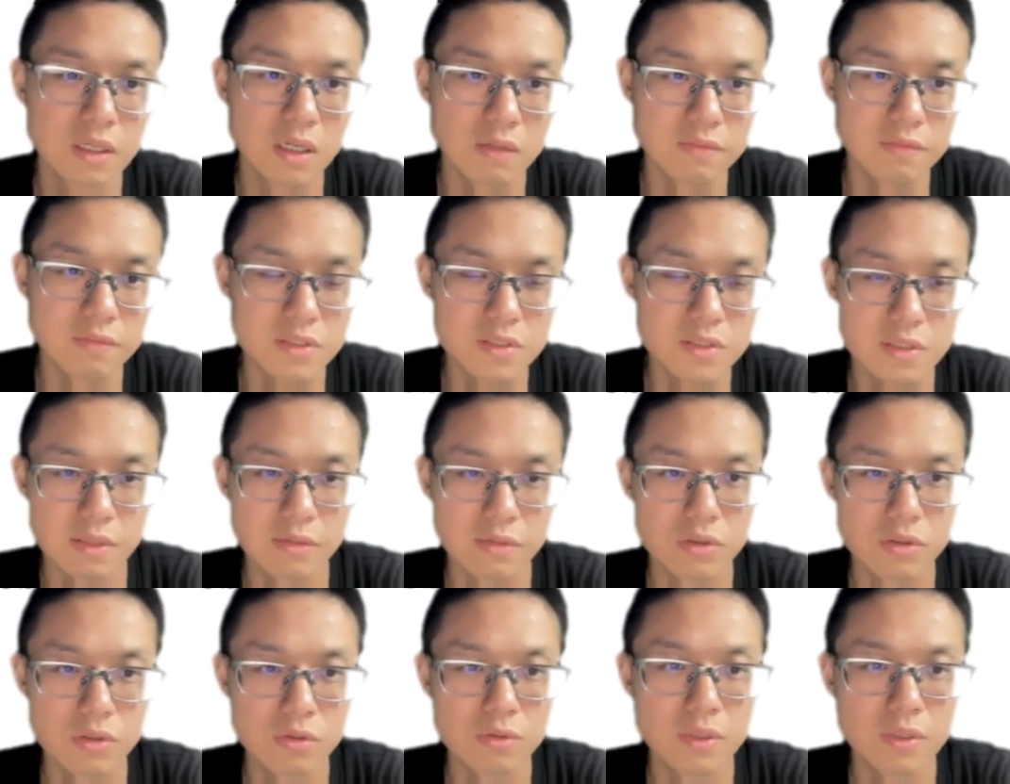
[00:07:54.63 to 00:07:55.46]
of this
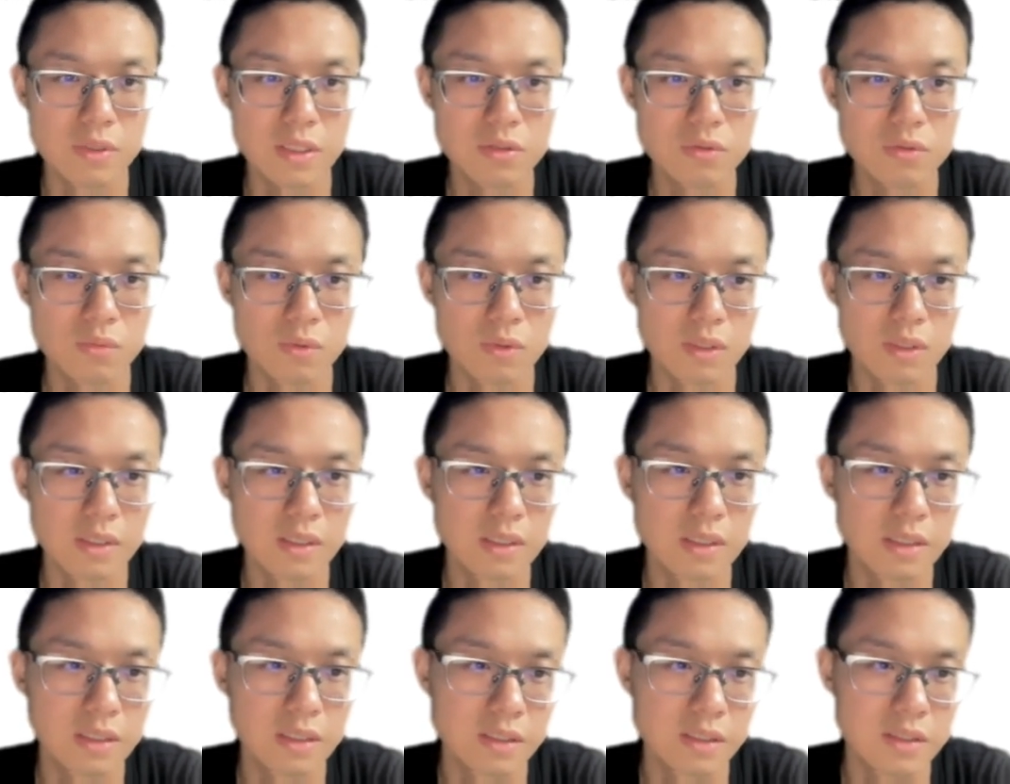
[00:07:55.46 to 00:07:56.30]
kind of neural
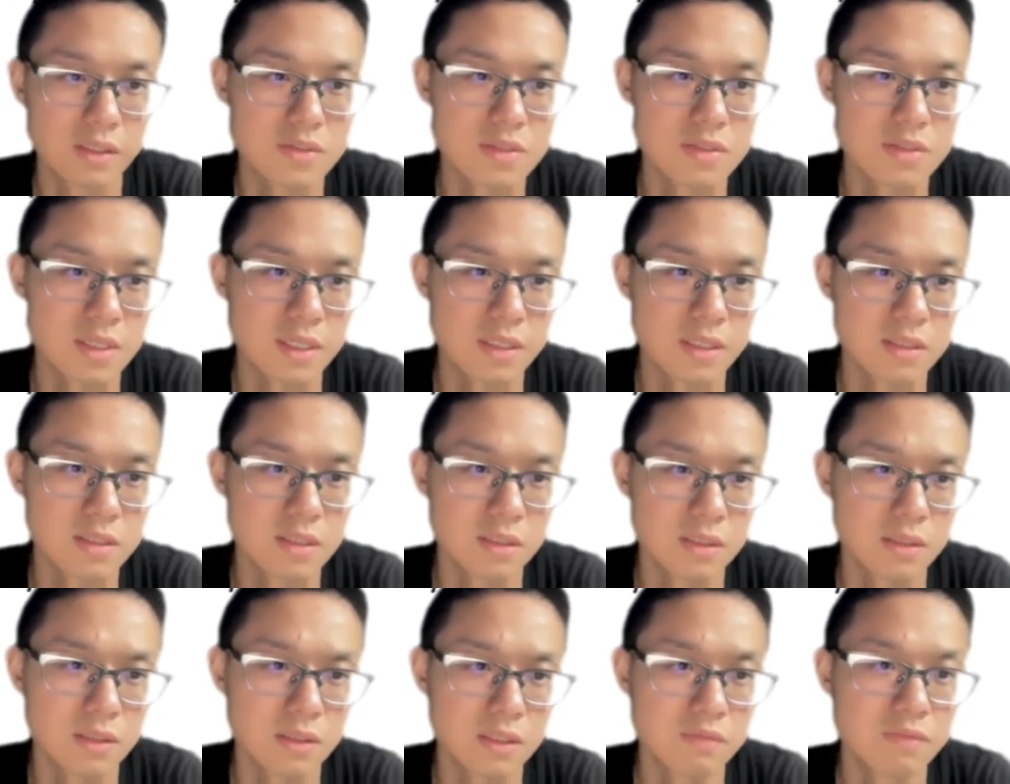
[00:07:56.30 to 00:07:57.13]
network is
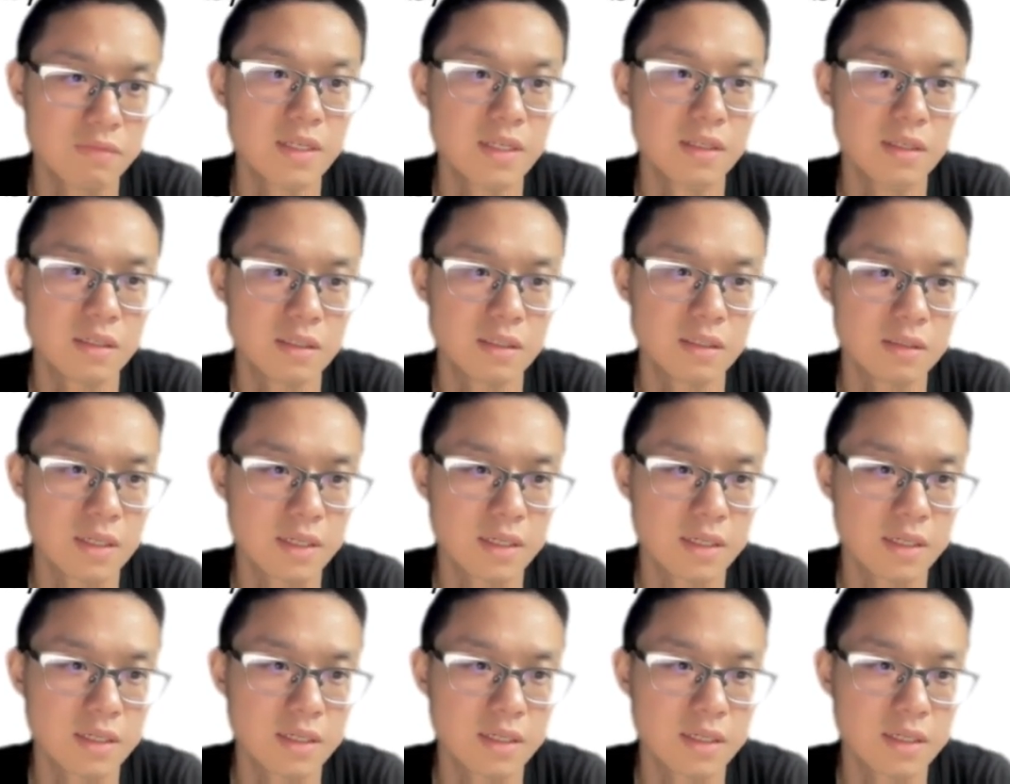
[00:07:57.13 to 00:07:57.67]
invented in